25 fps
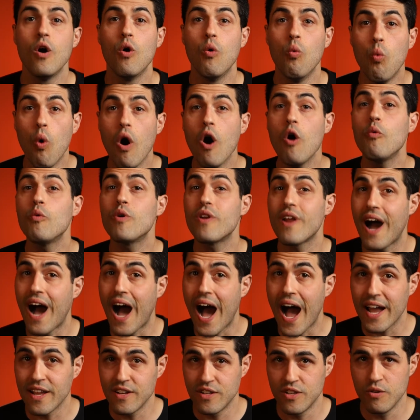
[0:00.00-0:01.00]
"what would
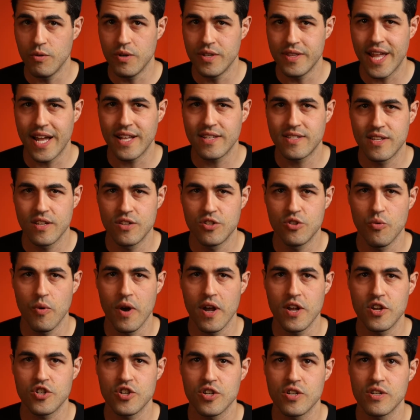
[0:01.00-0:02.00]
I do in that
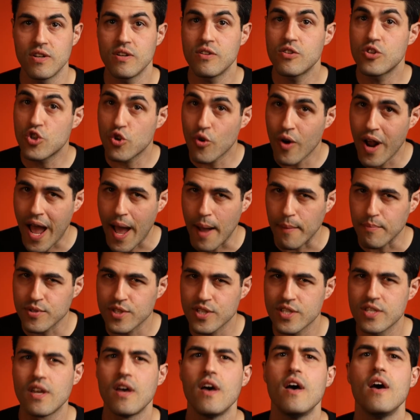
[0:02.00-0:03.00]
situation"
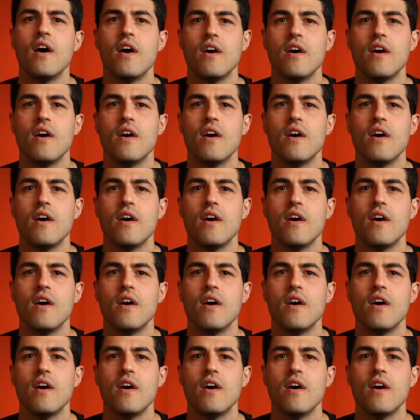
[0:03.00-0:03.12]
traps.